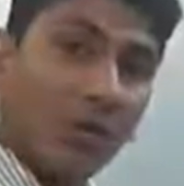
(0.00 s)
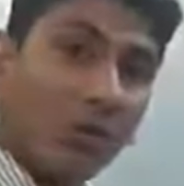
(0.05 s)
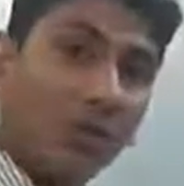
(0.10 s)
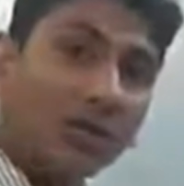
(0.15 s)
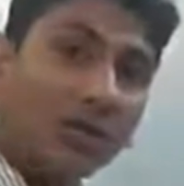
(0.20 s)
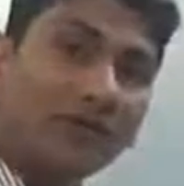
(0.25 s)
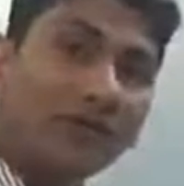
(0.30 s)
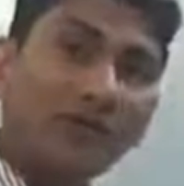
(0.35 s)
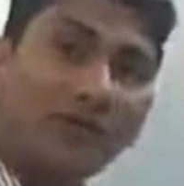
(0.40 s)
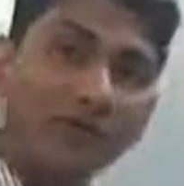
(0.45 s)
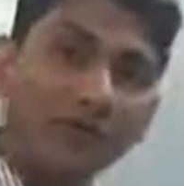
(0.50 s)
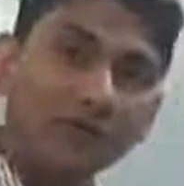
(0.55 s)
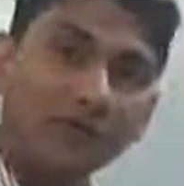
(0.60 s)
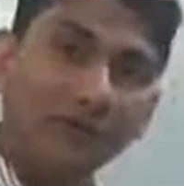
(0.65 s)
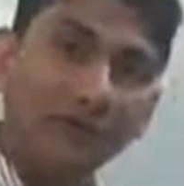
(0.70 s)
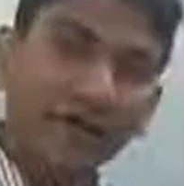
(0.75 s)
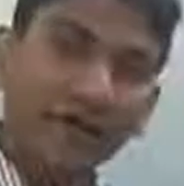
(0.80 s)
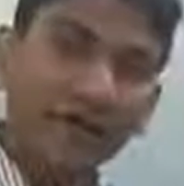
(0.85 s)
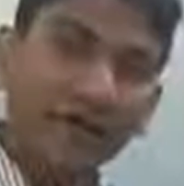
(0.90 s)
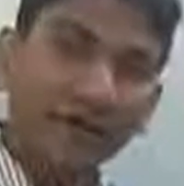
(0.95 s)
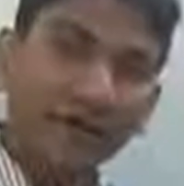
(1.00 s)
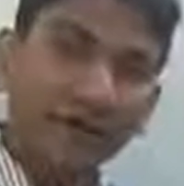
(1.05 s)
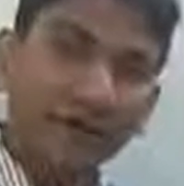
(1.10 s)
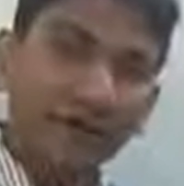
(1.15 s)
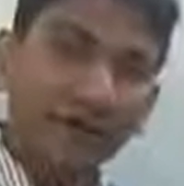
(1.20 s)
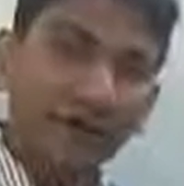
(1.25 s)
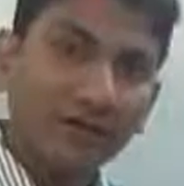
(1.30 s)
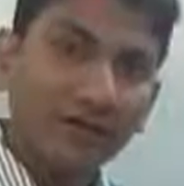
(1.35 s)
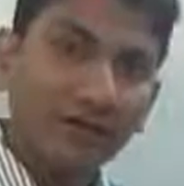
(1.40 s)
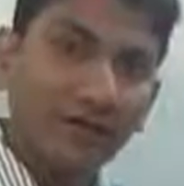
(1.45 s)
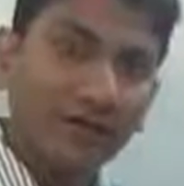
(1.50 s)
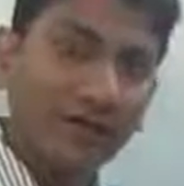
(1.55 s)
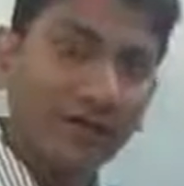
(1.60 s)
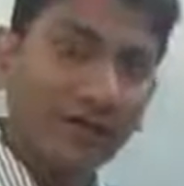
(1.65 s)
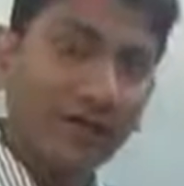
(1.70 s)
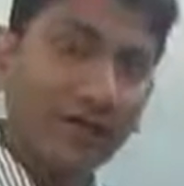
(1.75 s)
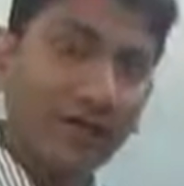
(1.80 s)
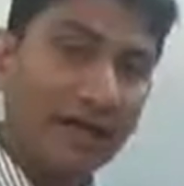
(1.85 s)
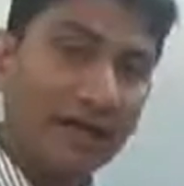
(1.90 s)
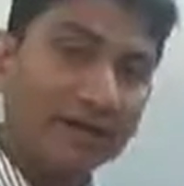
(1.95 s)
What we have to find out?
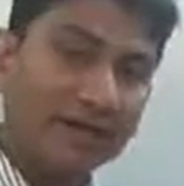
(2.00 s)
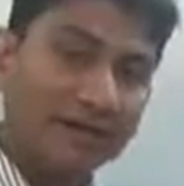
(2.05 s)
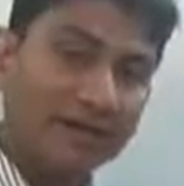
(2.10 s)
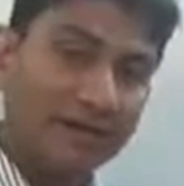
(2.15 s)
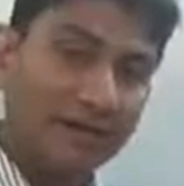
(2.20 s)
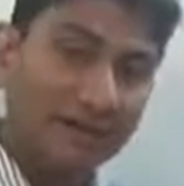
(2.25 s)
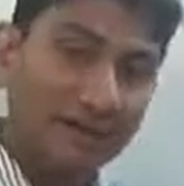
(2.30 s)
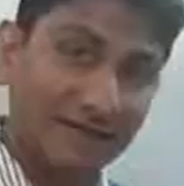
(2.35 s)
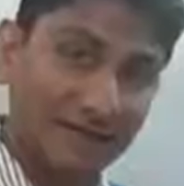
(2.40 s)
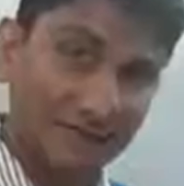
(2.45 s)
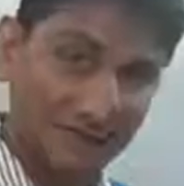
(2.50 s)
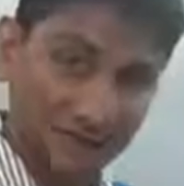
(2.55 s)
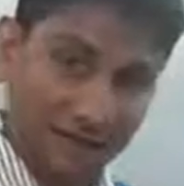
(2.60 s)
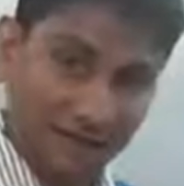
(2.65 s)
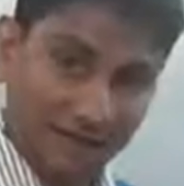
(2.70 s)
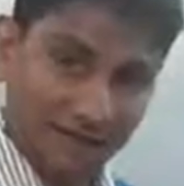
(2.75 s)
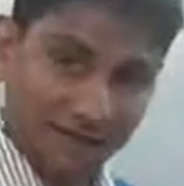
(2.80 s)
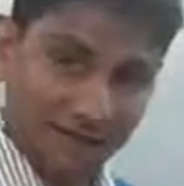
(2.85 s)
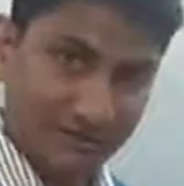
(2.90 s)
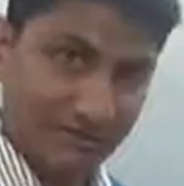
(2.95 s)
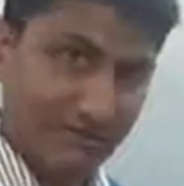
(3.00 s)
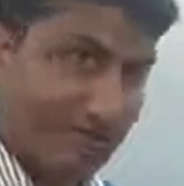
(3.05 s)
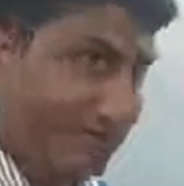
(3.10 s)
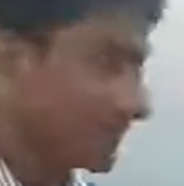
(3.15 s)
Acceleration here.